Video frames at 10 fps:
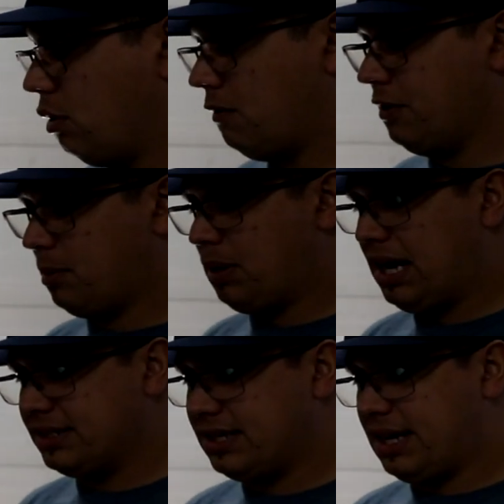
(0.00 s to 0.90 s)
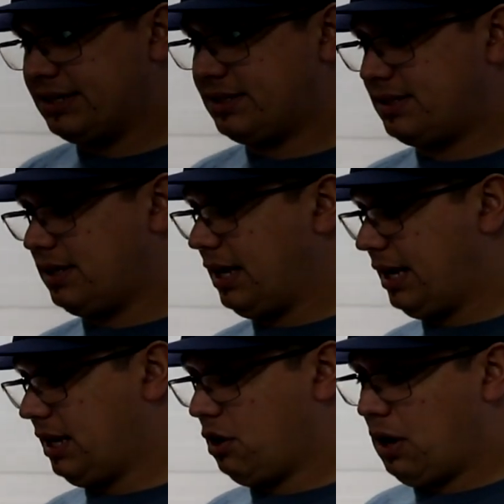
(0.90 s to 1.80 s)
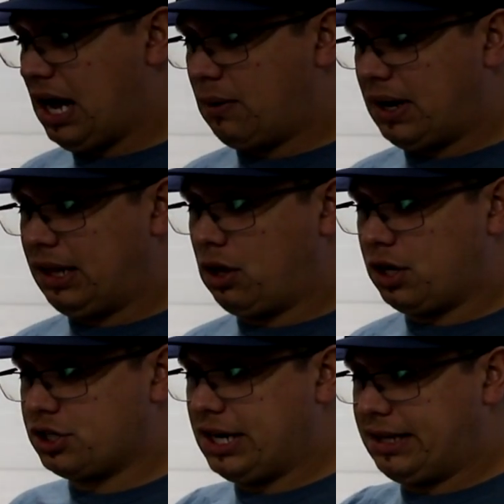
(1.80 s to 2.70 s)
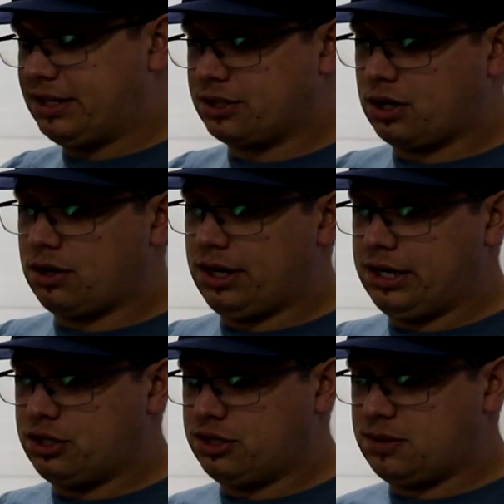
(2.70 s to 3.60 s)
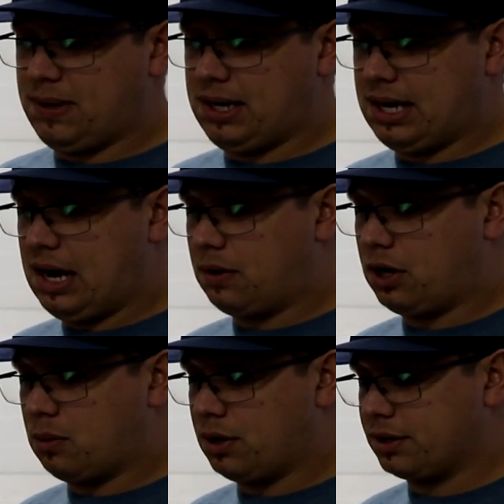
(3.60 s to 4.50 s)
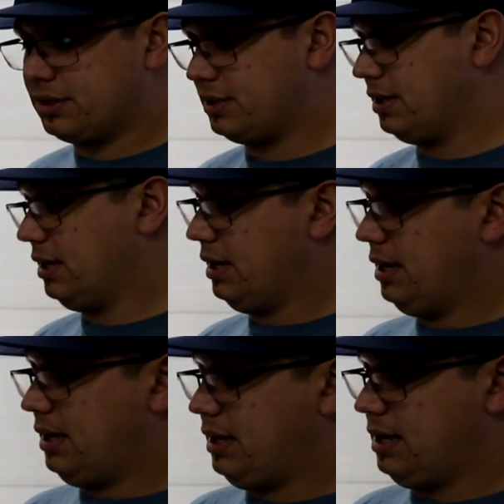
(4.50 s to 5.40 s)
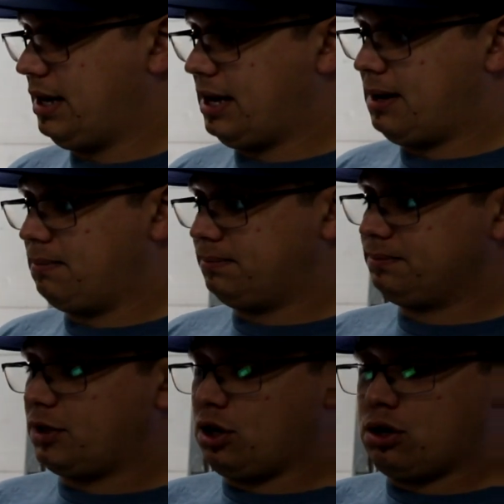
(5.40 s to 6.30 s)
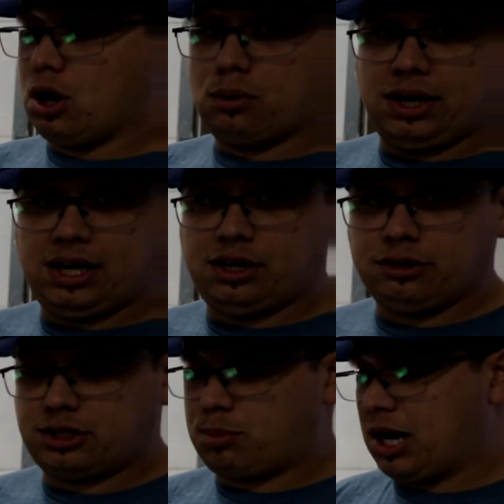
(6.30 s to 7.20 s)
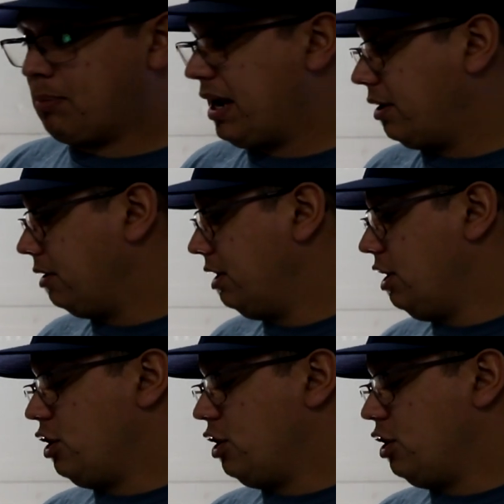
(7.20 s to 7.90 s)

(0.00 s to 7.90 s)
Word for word: go over the process, like you know how I launch it at this current engine speed and how it all works. Um, you don't need to use the brake pedal.